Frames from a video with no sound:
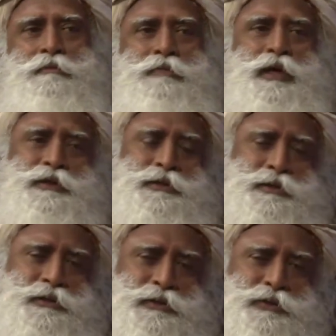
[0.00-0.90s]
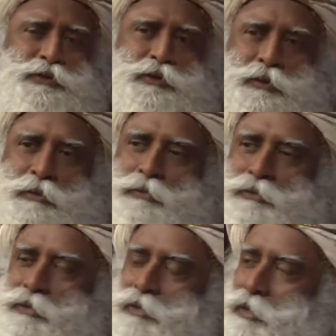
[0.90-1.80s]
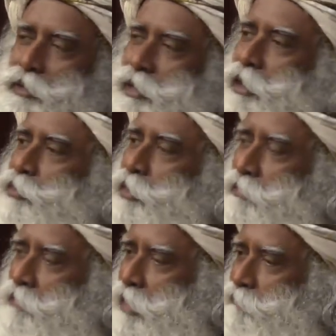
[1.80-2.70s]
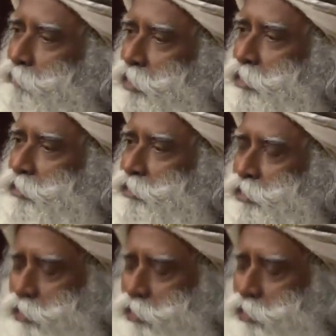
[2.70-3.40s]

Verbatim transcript: but you know that today we have means,